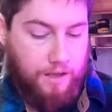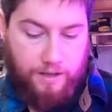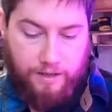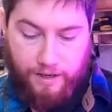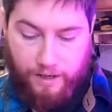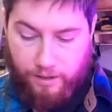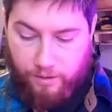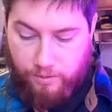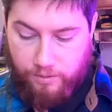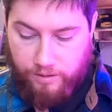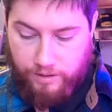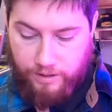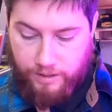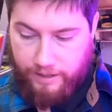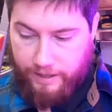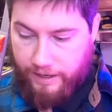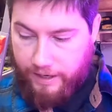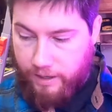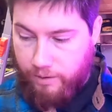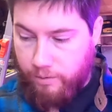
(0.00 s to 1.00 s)
Now,
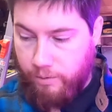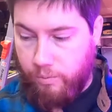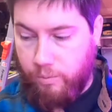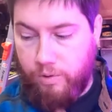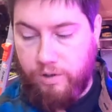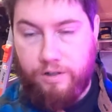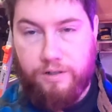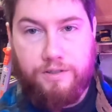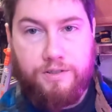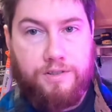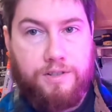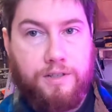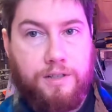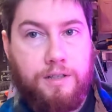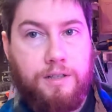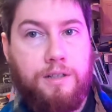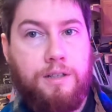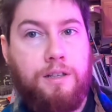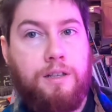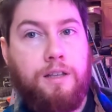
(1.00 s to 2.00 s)
how it works
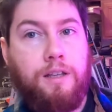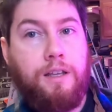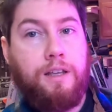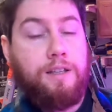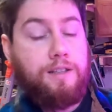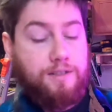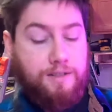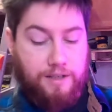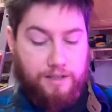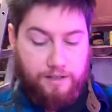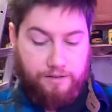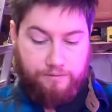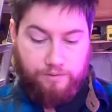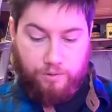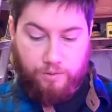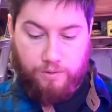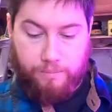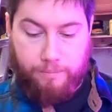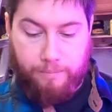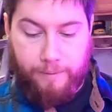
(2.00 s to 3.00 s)
inside of
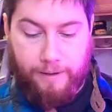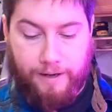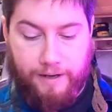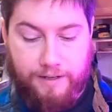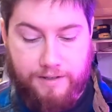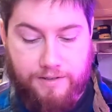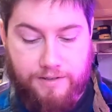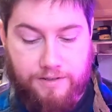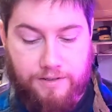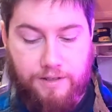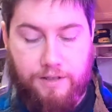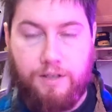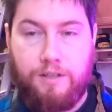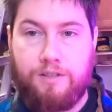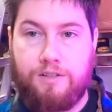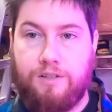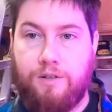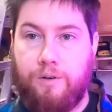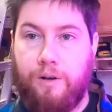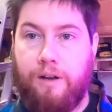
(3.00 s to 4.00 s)
your box.
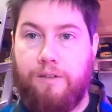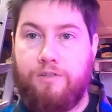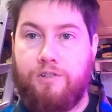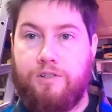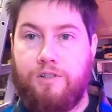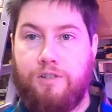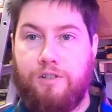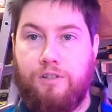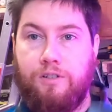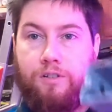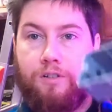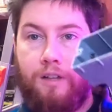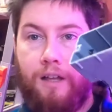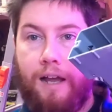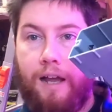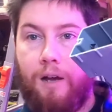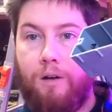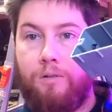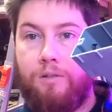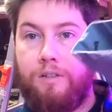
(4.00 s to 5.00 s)
So every single
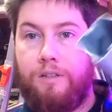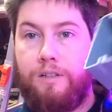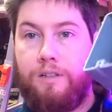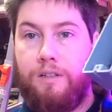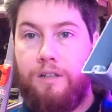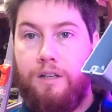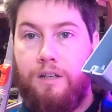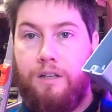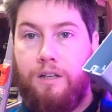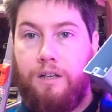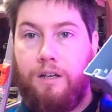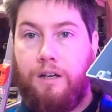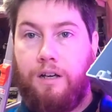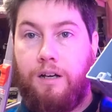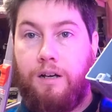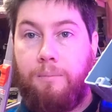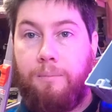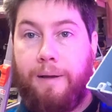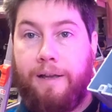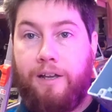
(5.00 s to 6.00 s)
outlet
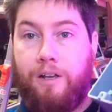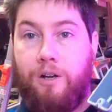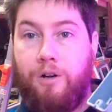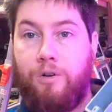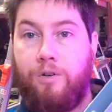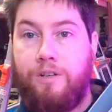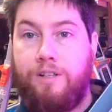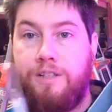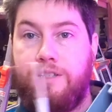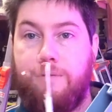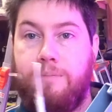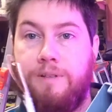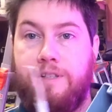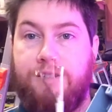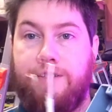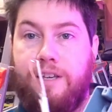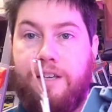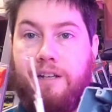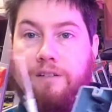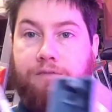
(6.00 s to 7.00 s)
by code needs to be
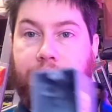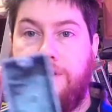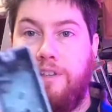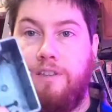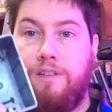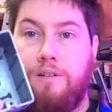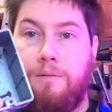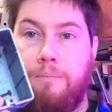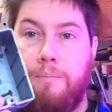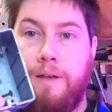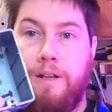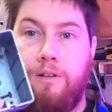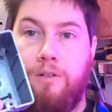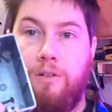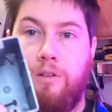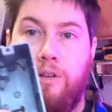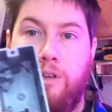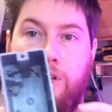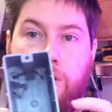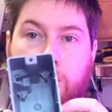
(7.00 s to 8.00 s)
inside of either
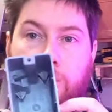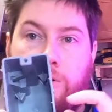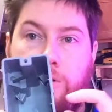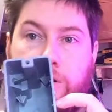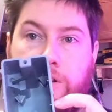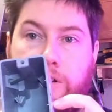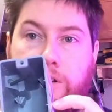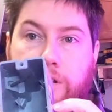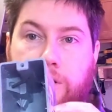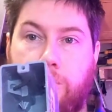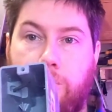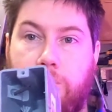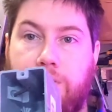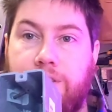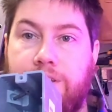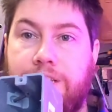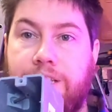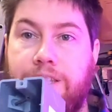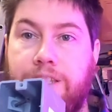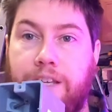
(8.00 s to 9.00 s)
metal or one of
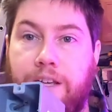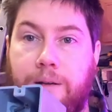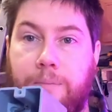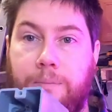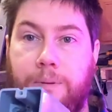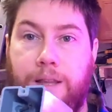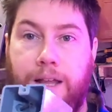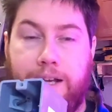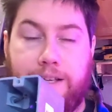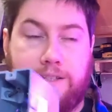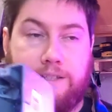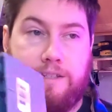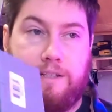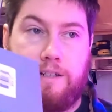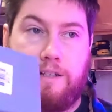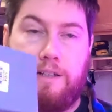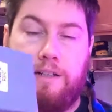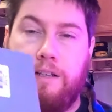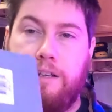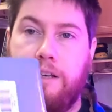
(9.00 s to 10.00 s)
these thick
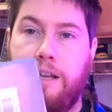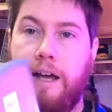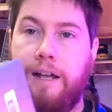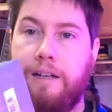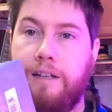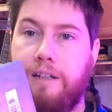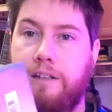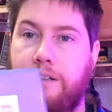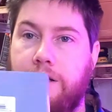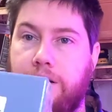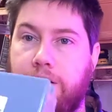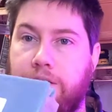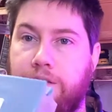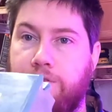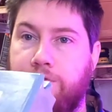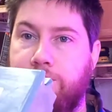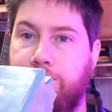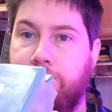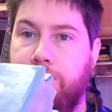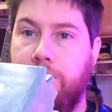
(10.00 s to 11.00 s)
plastic
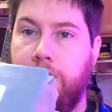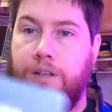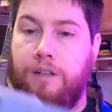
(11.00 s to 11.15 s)
non-conductive